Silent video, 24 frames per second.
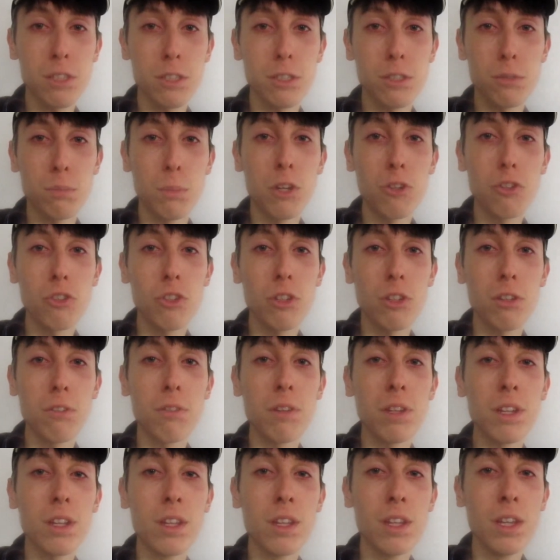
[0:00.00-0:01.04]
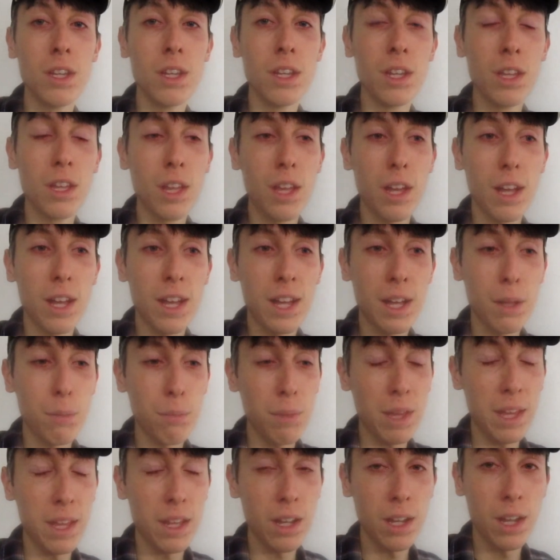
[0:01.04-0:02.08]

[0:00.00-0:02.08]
small children, and